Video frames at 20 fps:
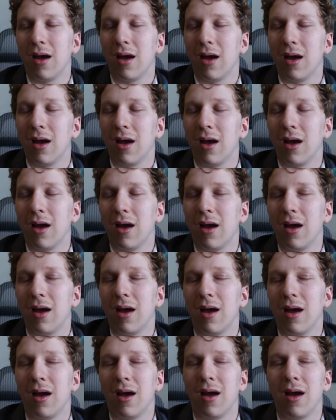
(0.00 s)

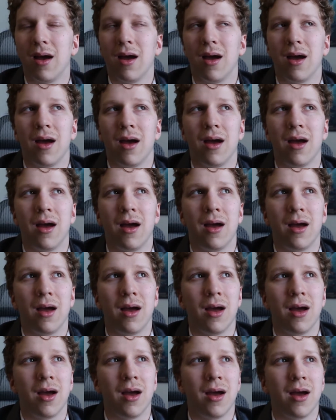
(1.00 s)

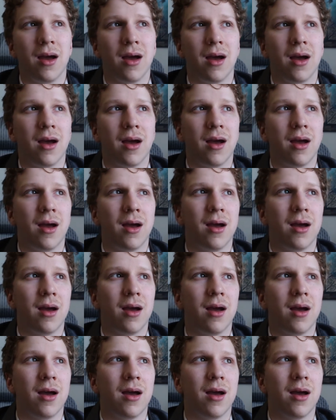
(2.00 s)

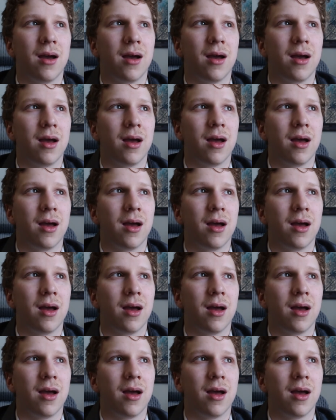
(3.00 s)
Nothing is said.